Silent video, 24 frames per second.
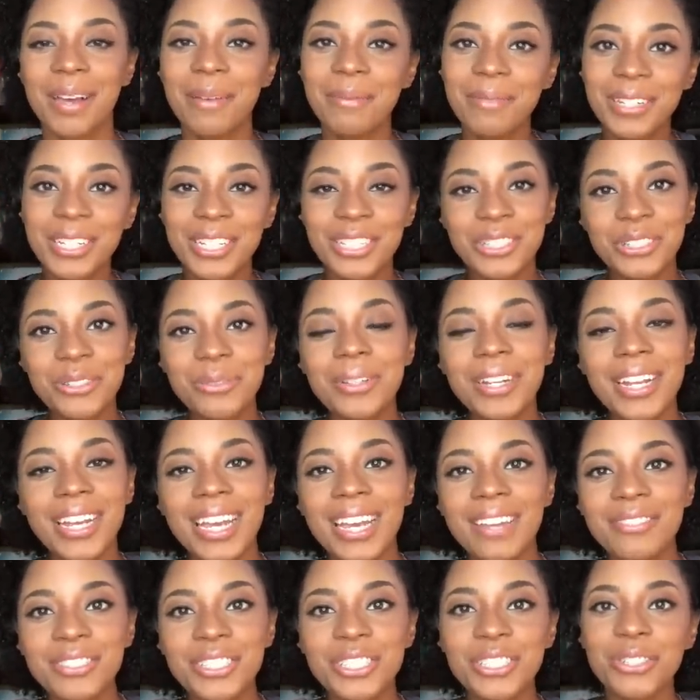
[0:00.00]
I'm gonna do what I
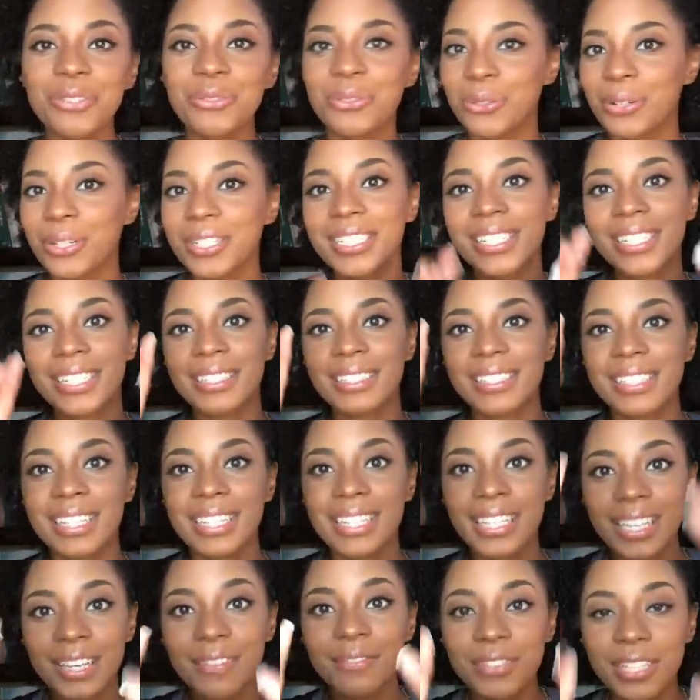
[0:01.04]
have to do in order to, to
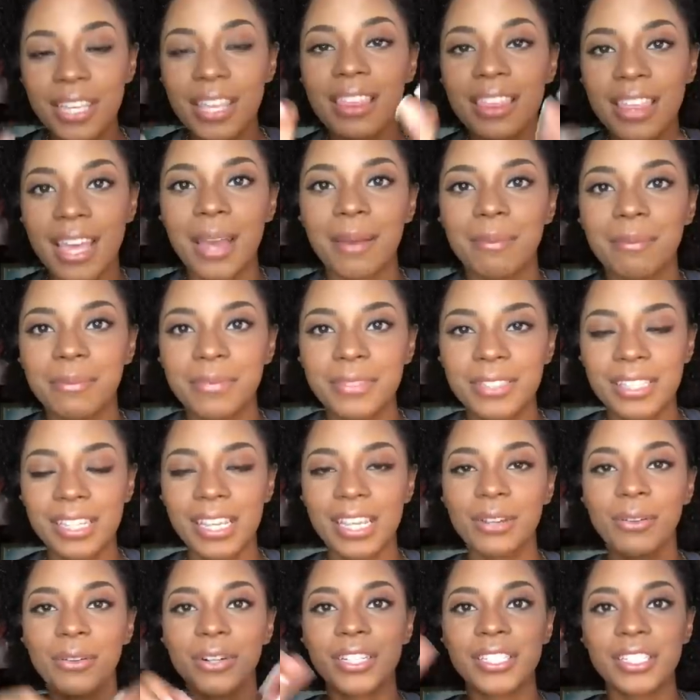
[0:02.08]
give to them,
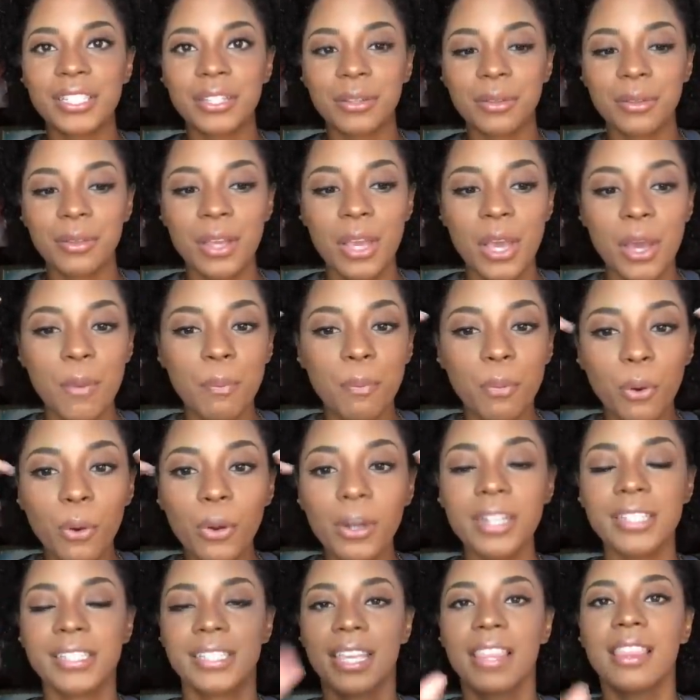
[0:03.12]
in order to
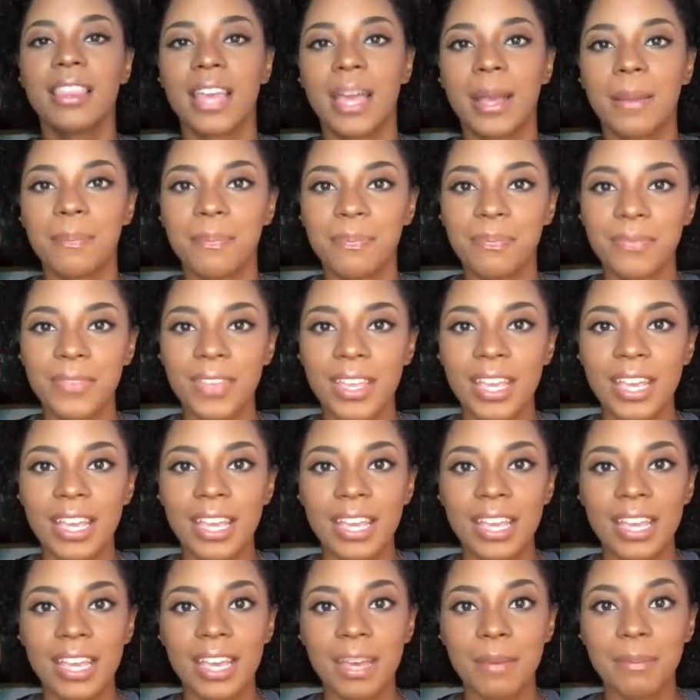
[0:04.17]
pour into them,
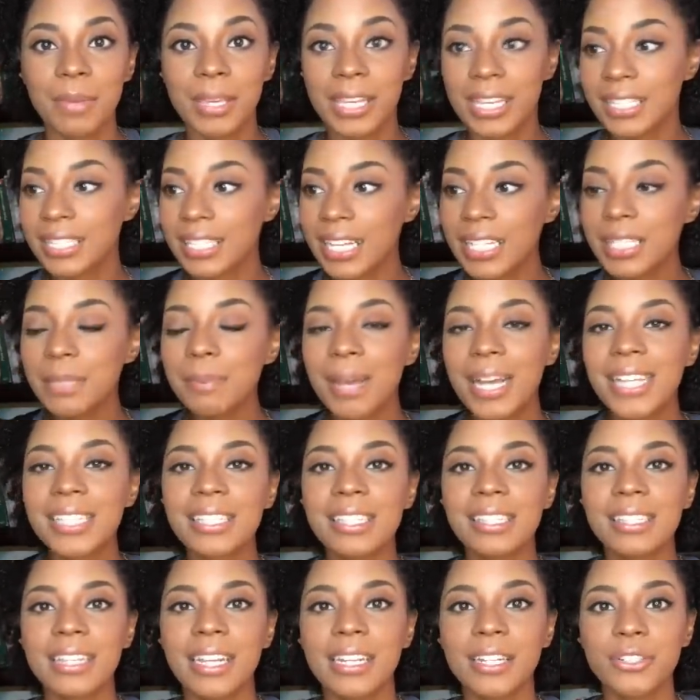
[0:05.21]
because that's
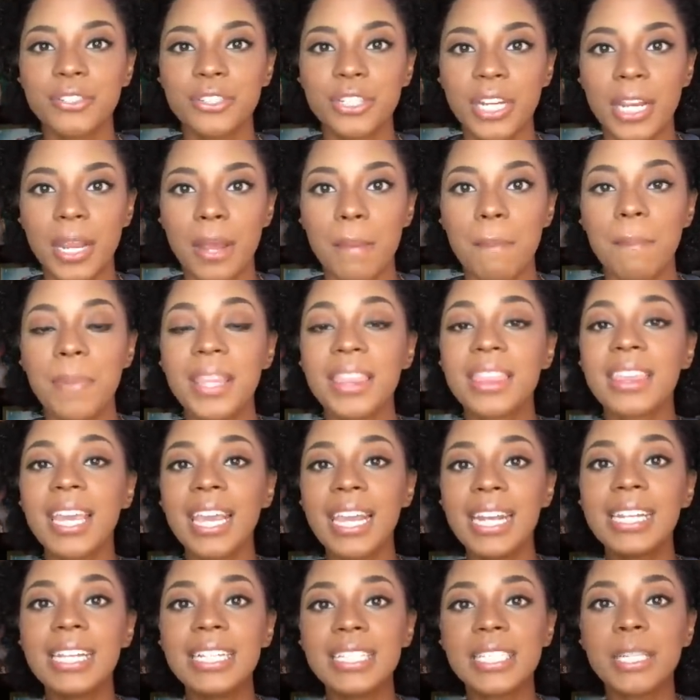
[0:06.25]
masculine energy. But
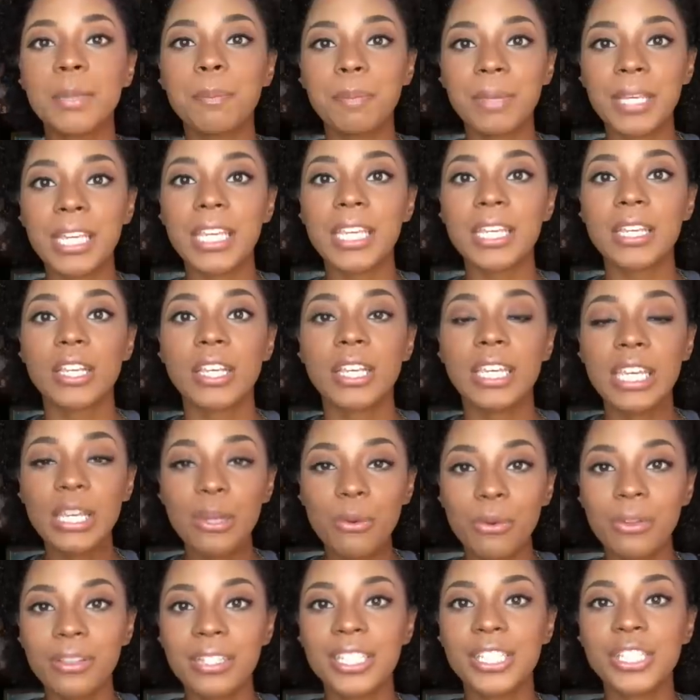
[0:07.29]
they need to be
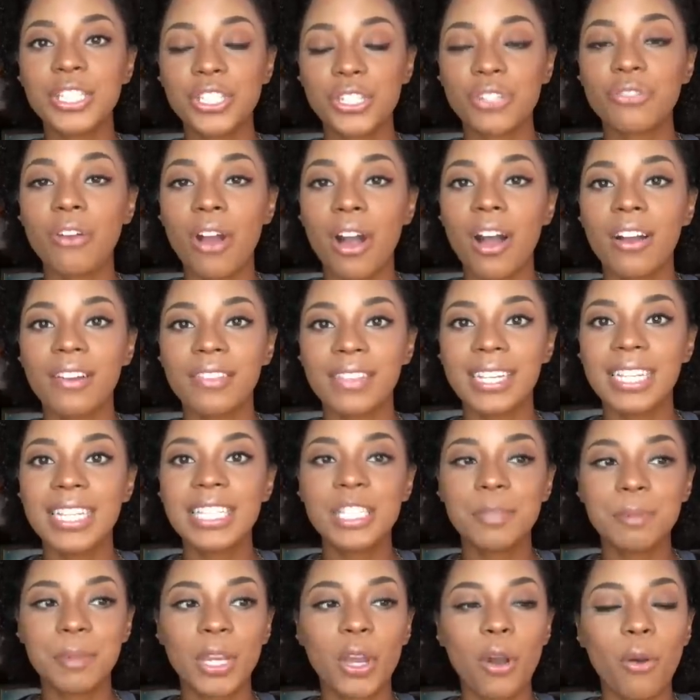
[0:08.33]
equally strong. They
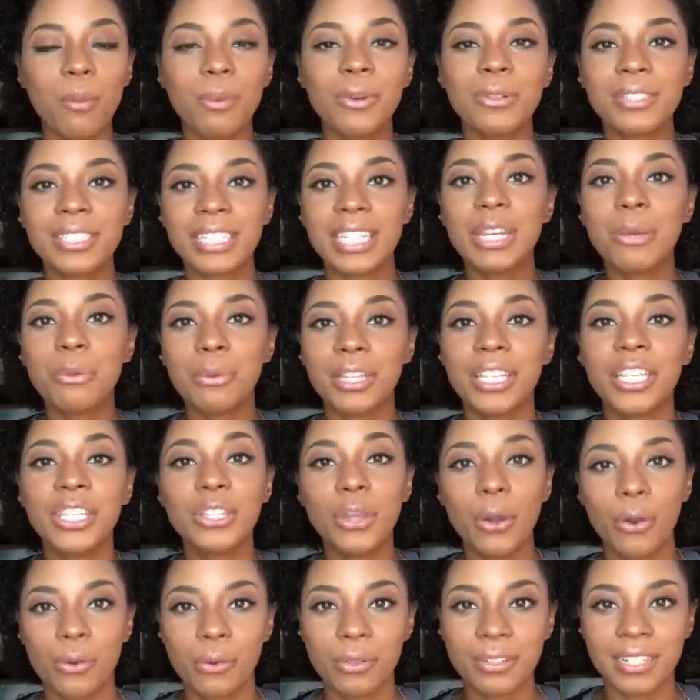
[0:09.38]
need to be almost equally
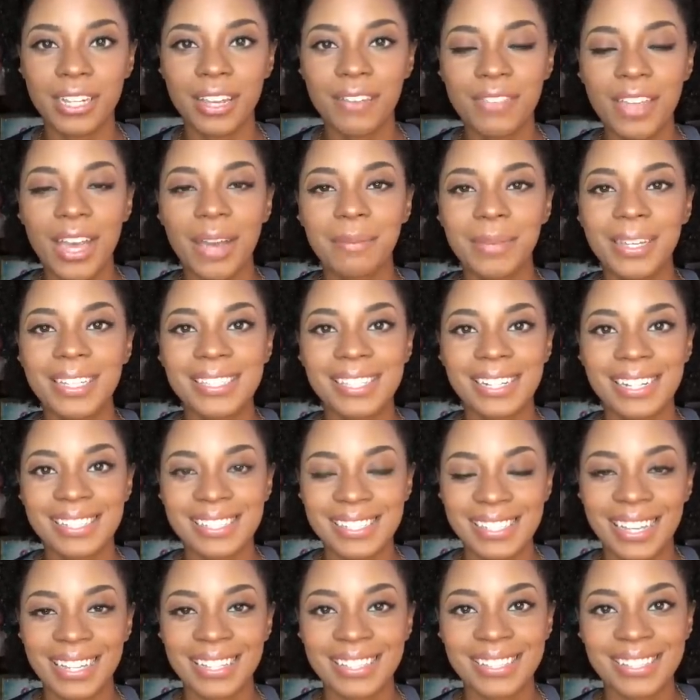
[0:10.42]
yoked, if that makes any
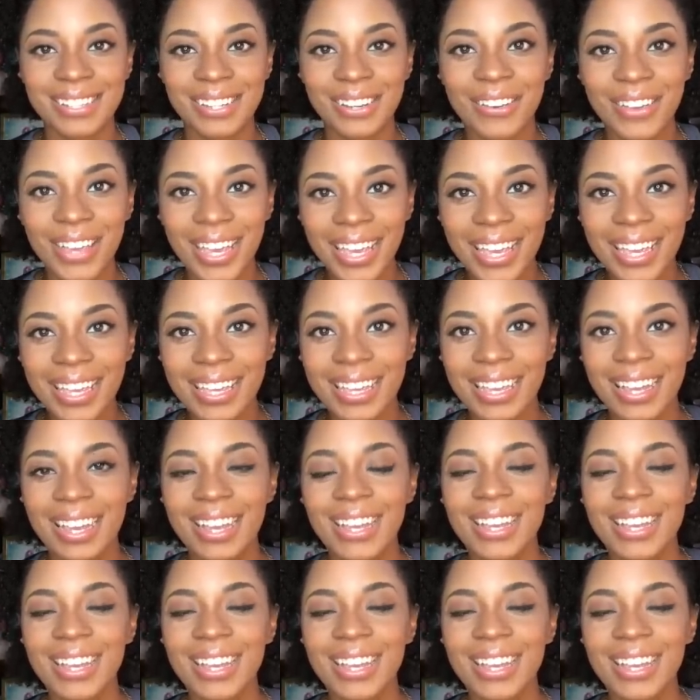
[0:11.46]
sense, okay?